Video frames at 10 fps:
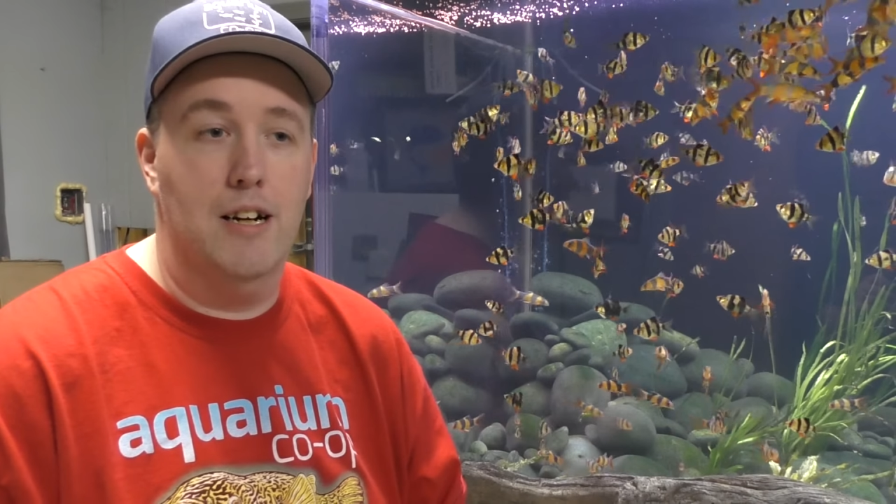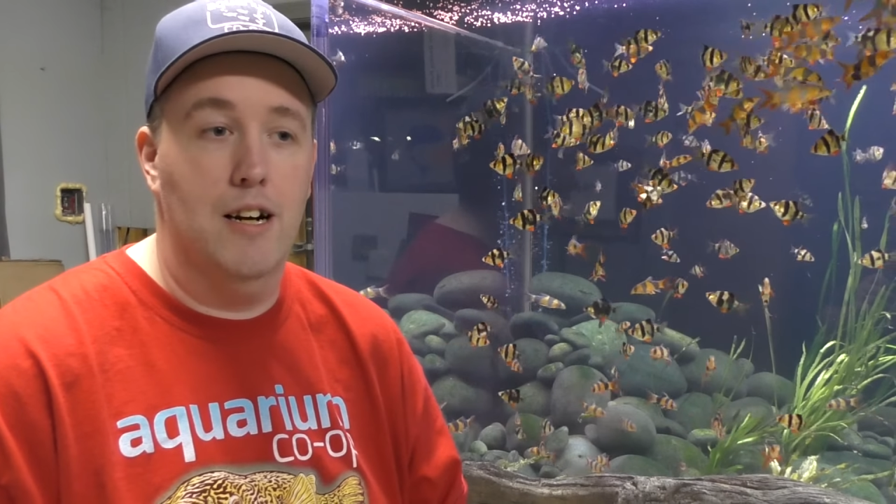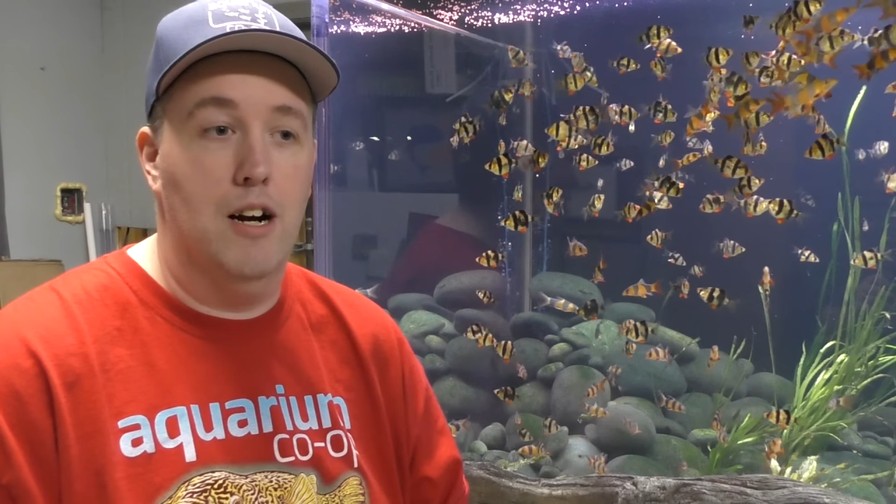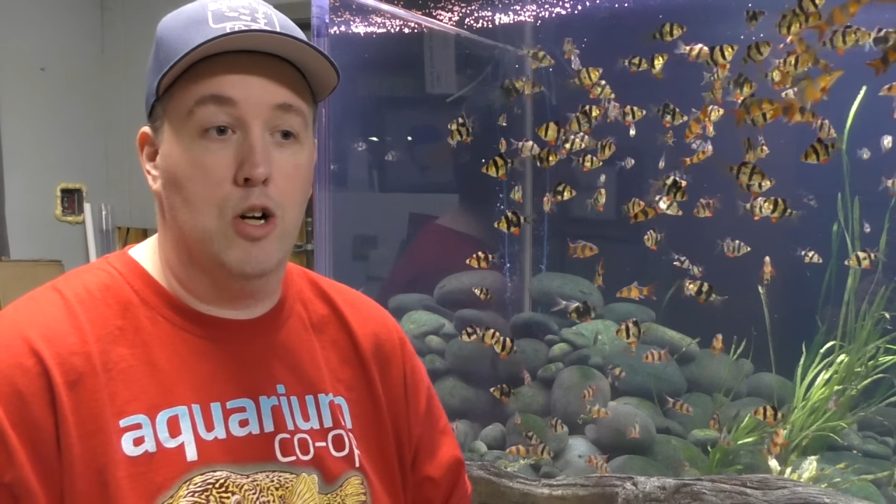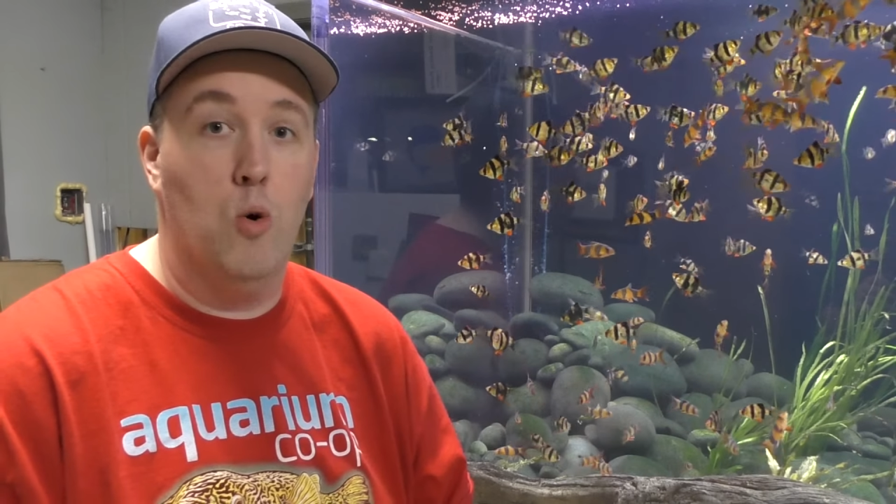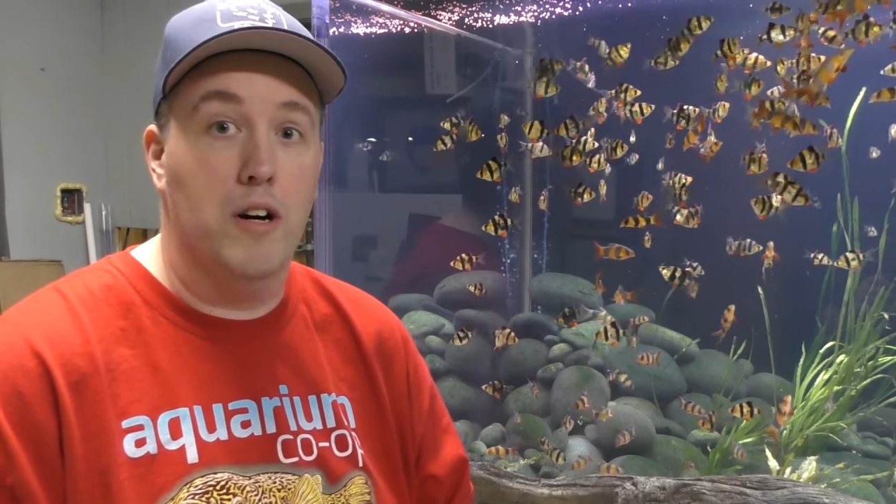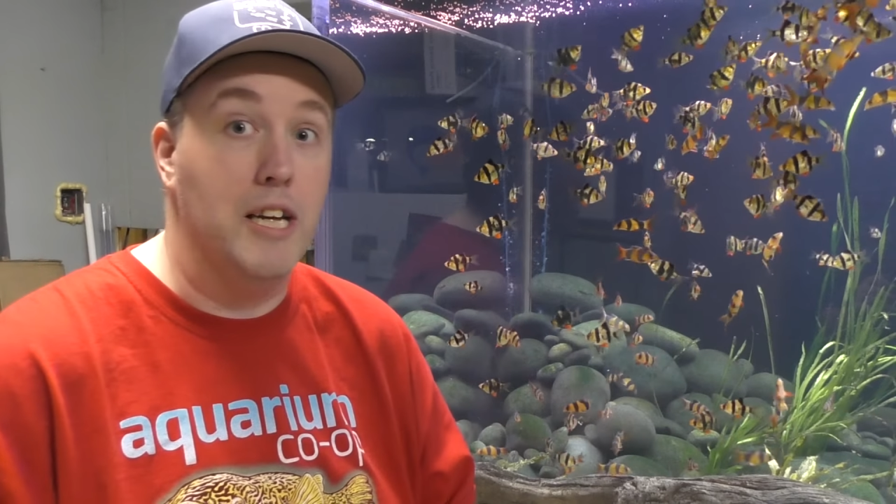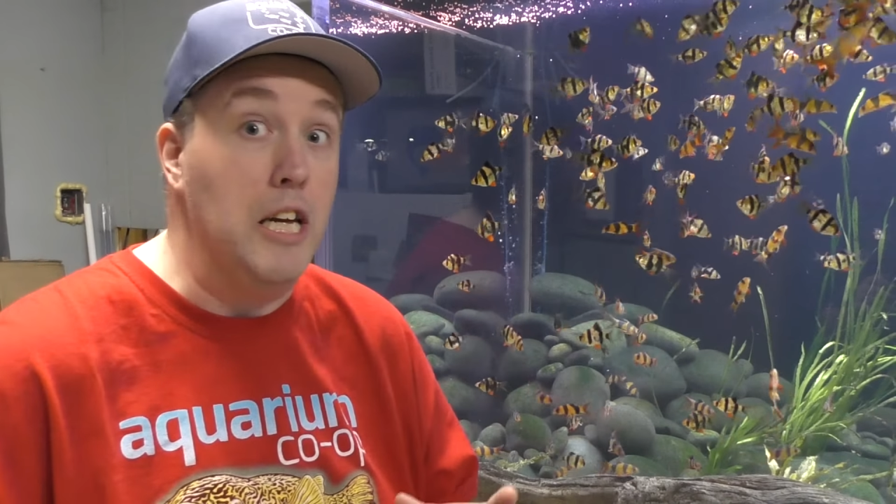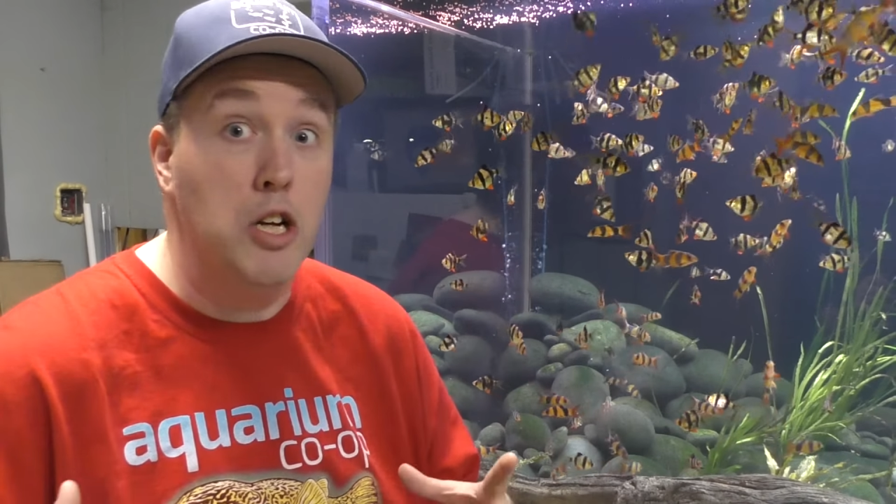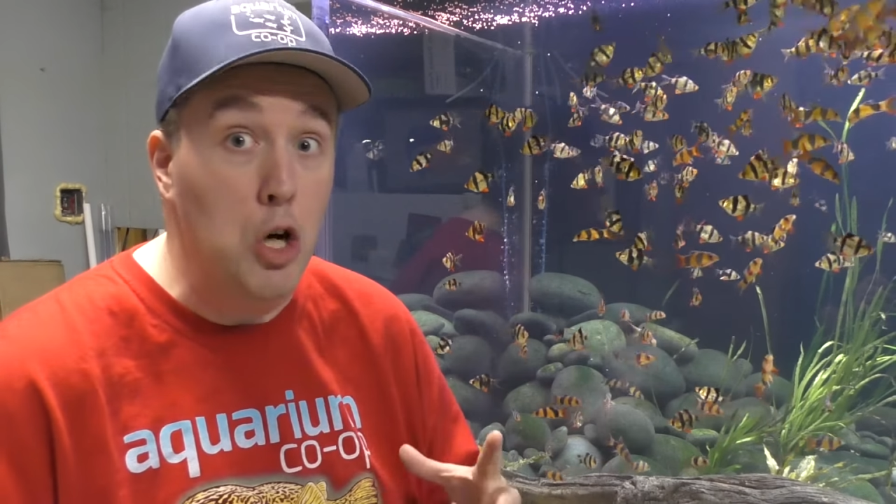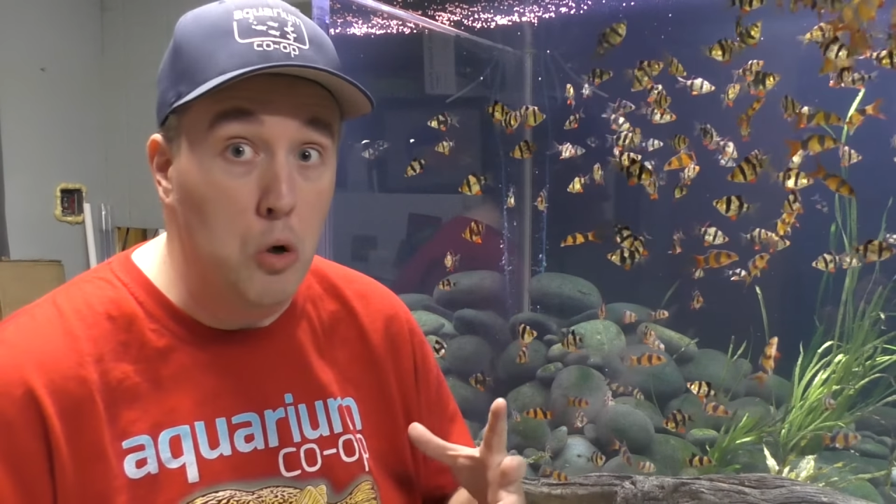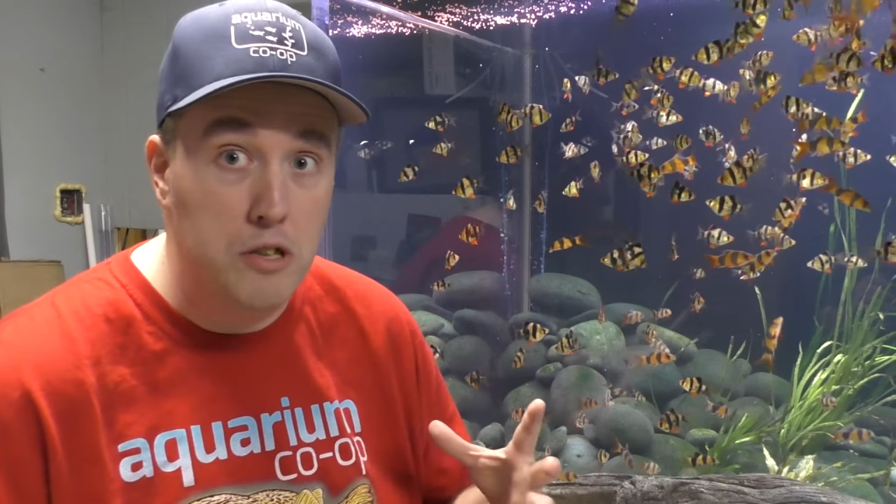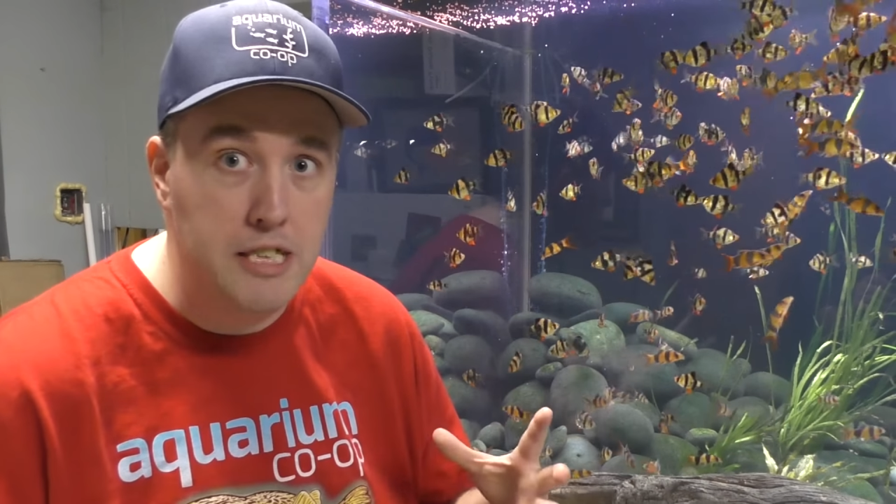Aquatic Eco or